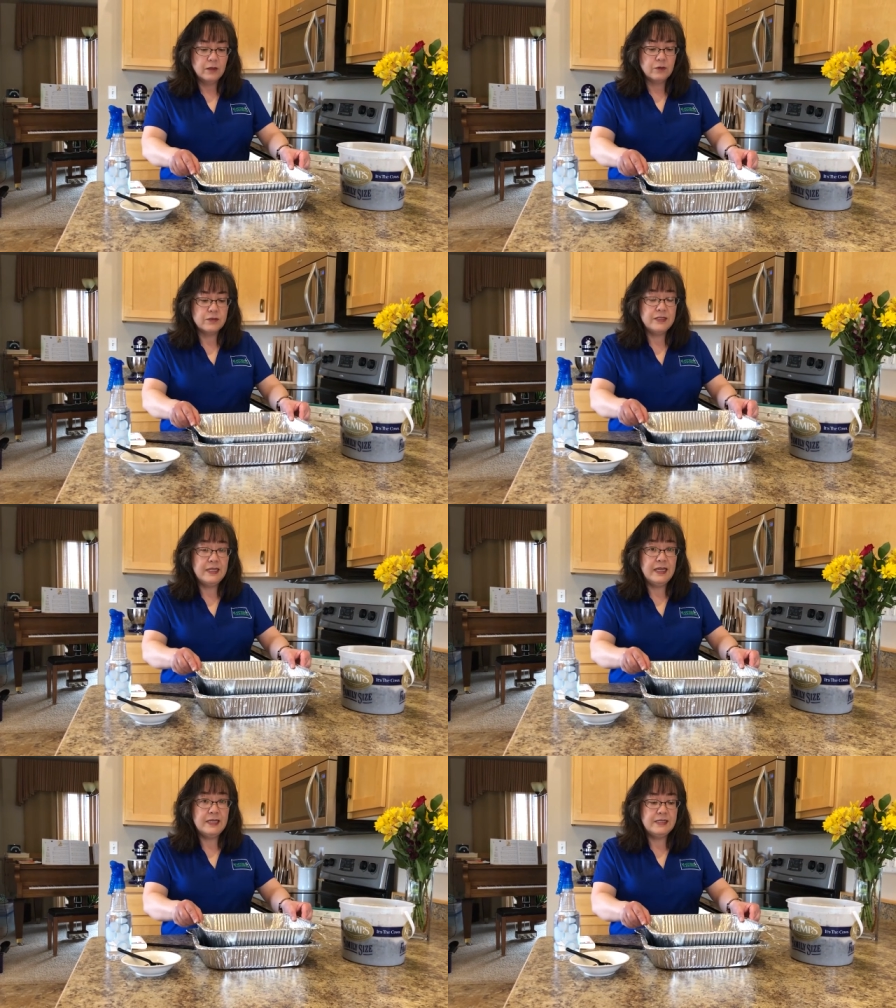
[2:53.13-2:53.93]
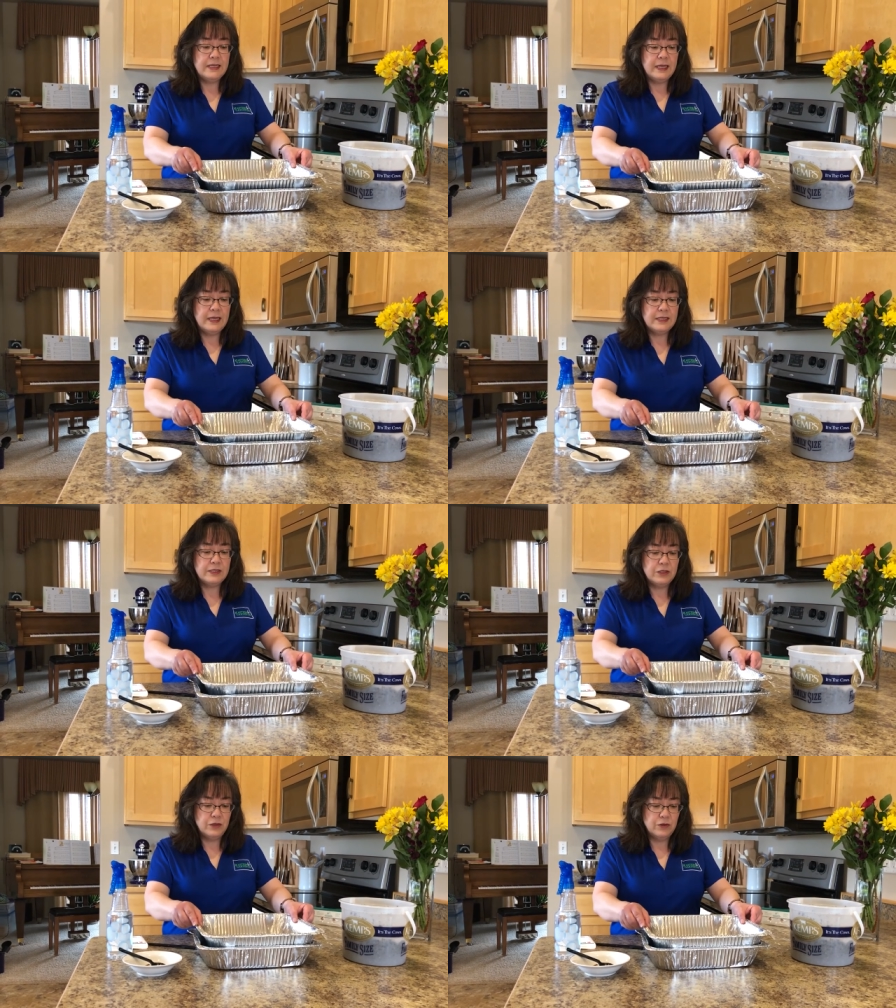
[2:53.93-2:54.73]
those seeds
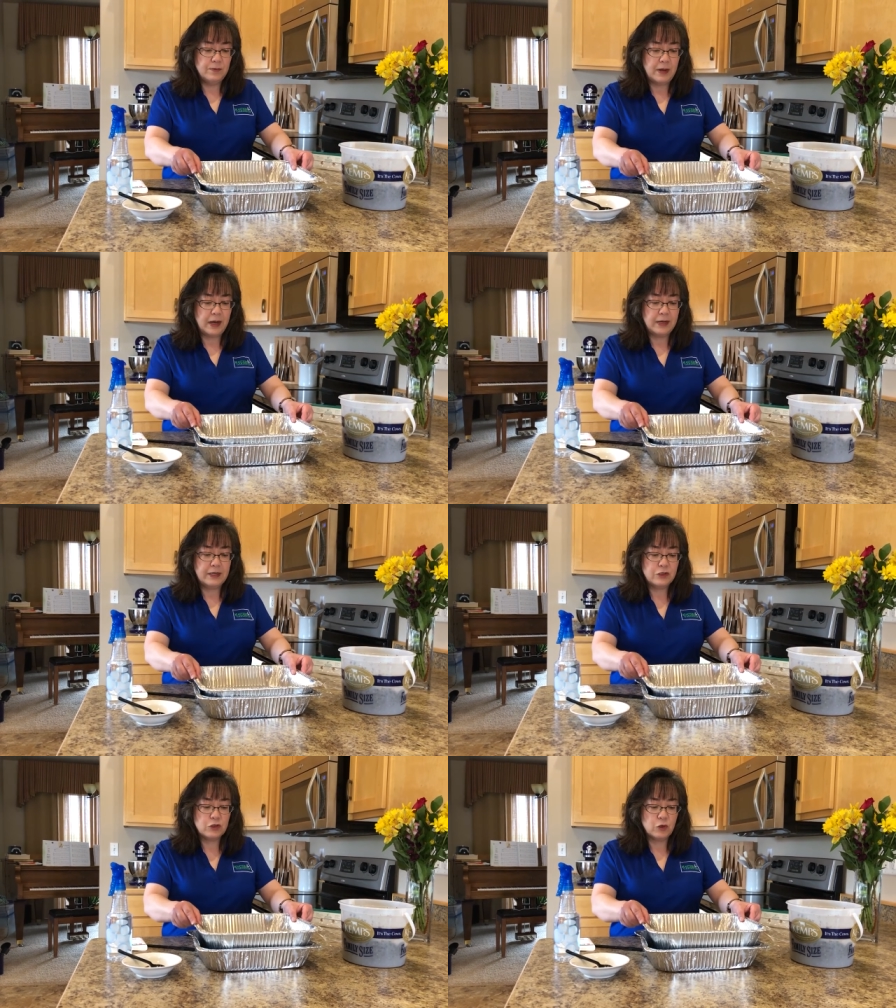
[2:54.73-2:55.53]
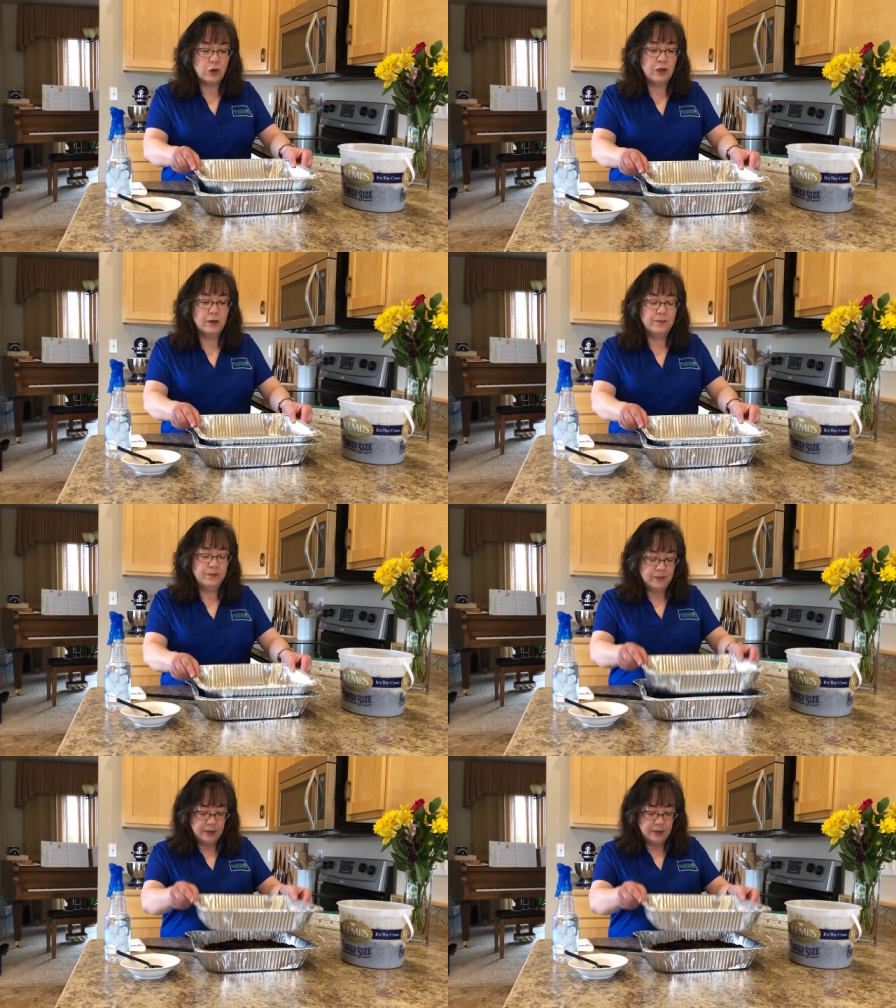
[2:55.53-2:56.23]
into the potting soil